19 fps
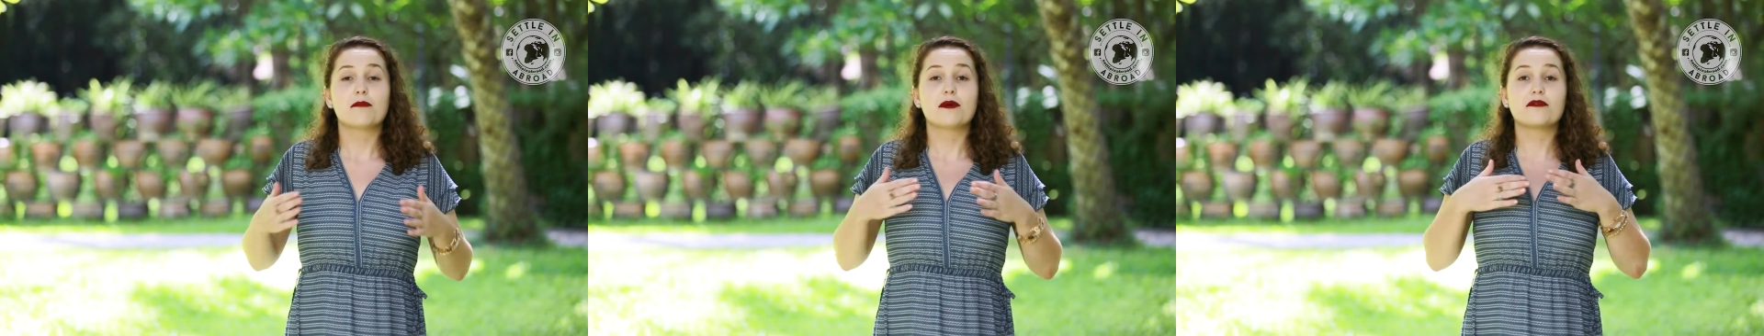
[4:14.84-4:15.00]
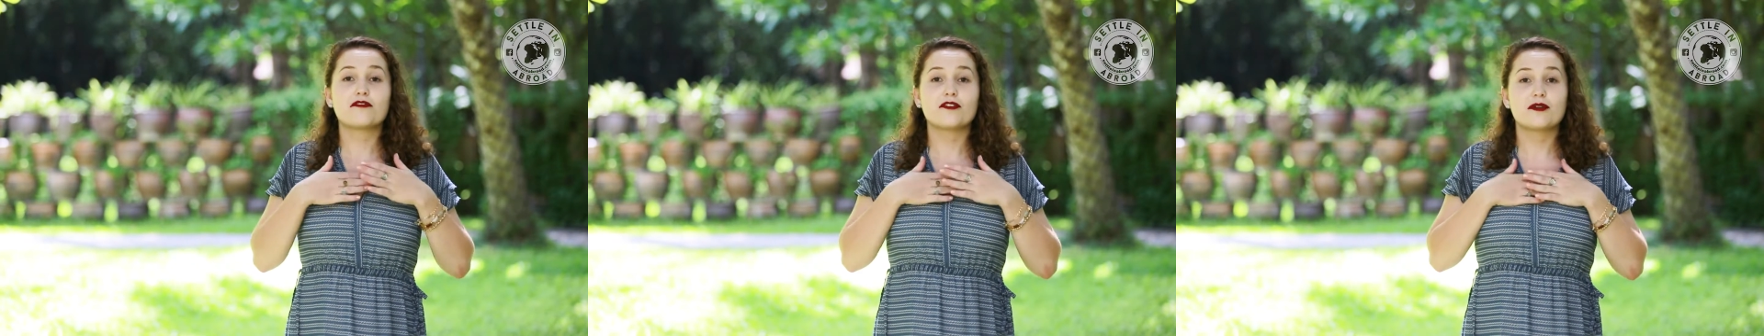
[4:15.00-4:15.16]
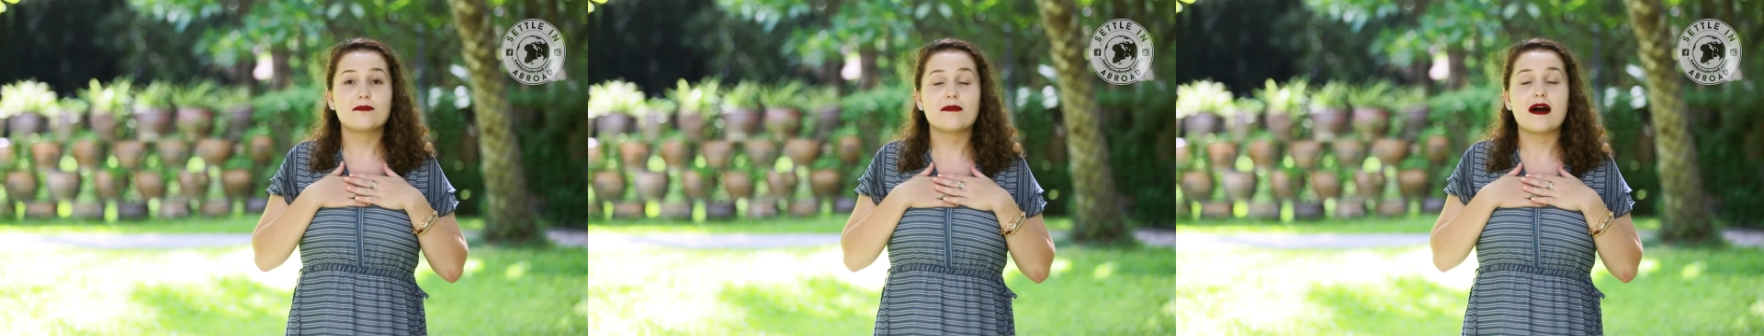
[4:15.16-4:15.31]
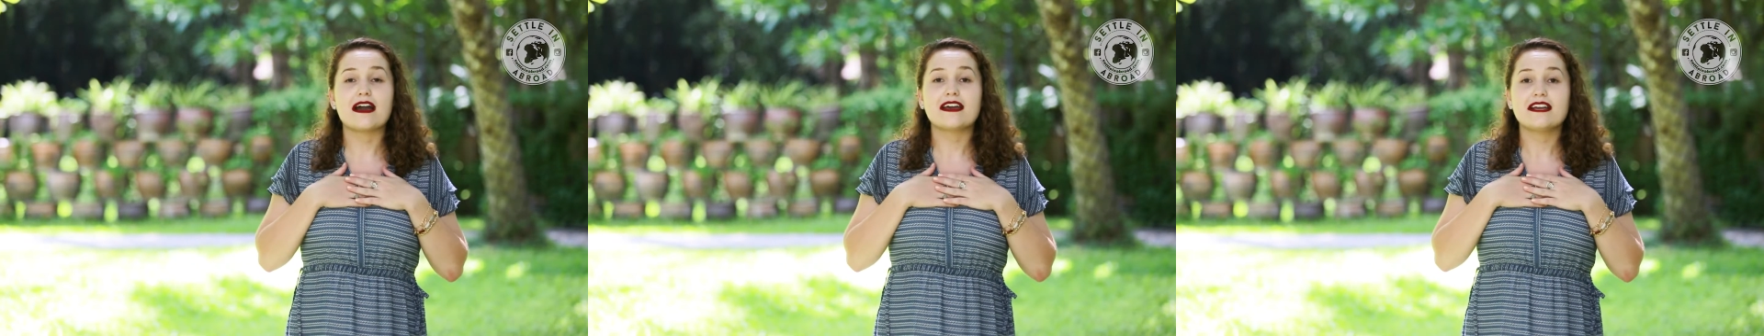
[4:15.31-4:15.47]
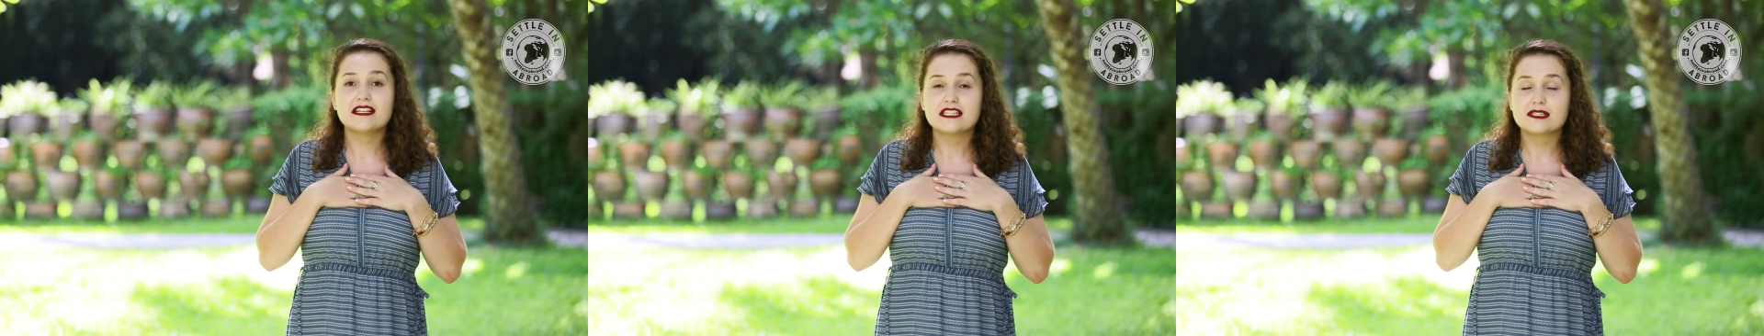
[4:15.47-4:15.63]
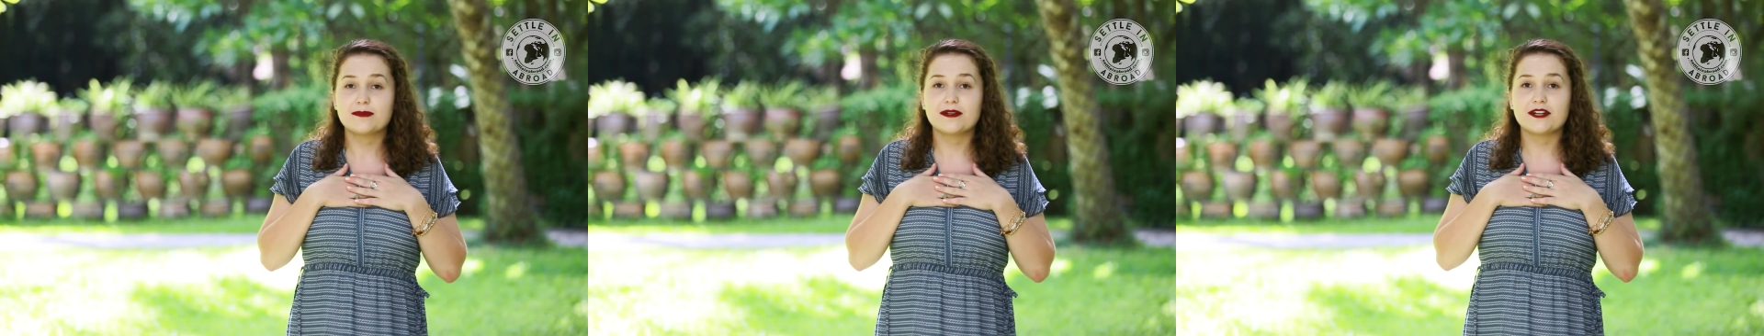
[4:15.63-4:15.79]
But from my
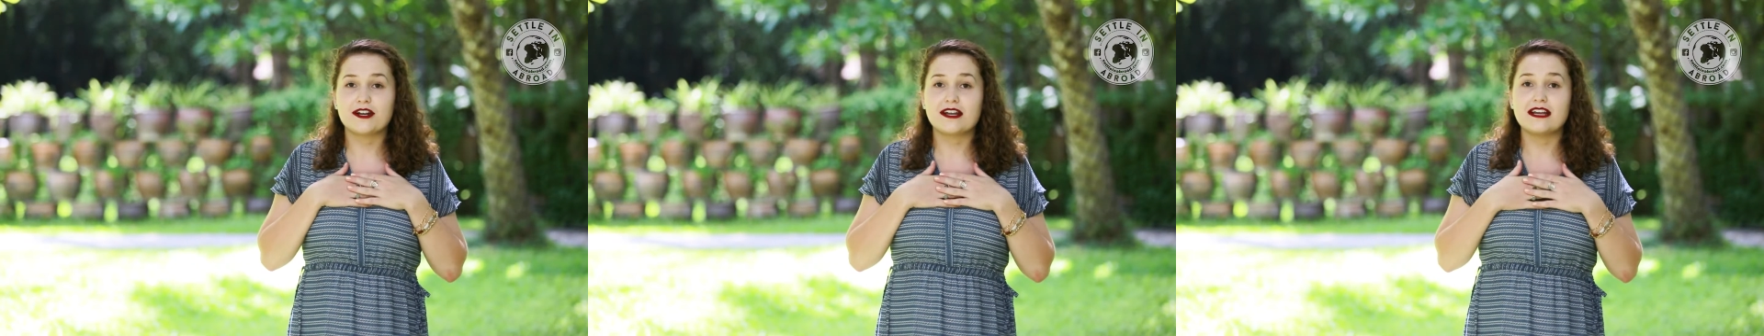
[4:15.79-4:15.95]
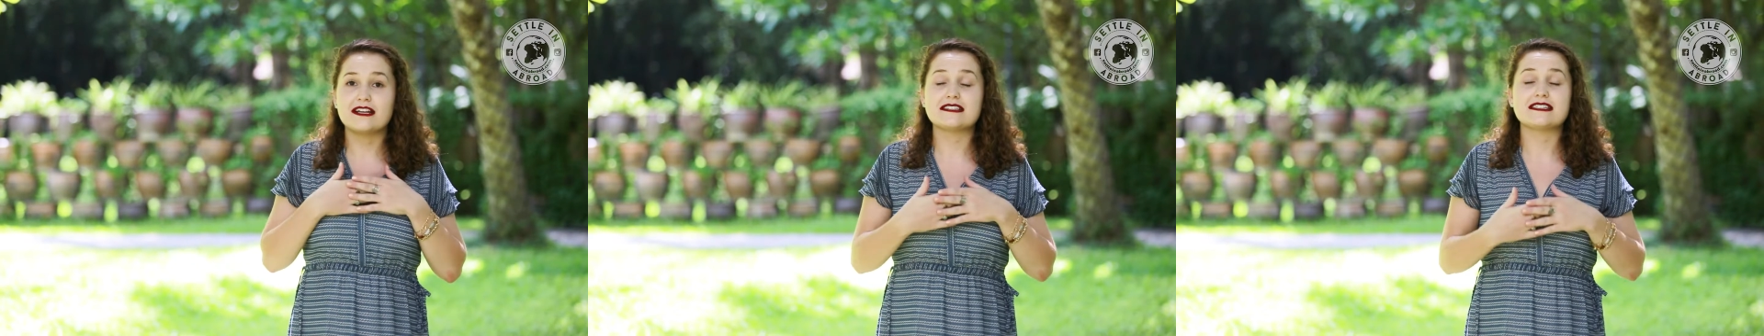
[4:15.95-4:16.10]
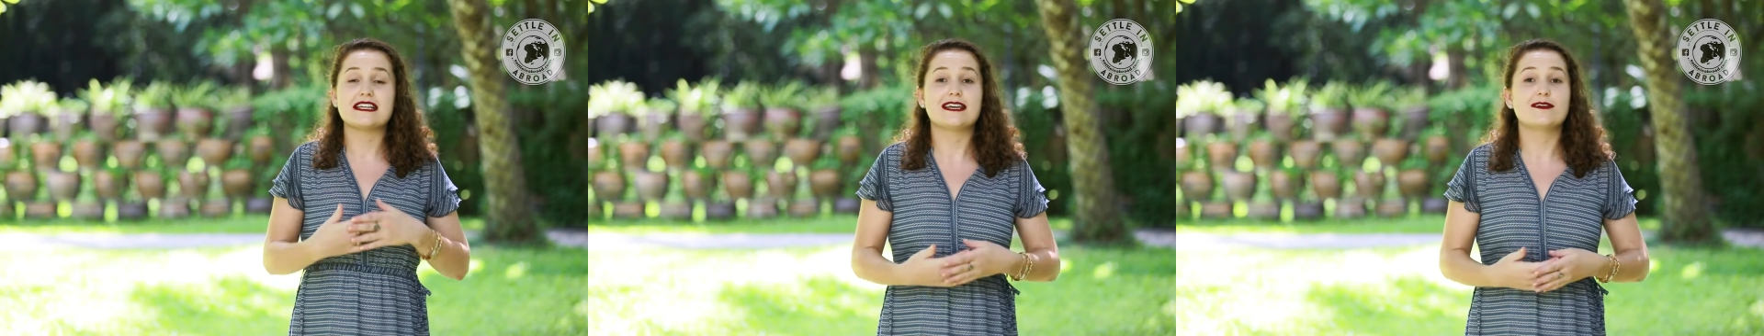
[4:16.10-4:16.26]
experience,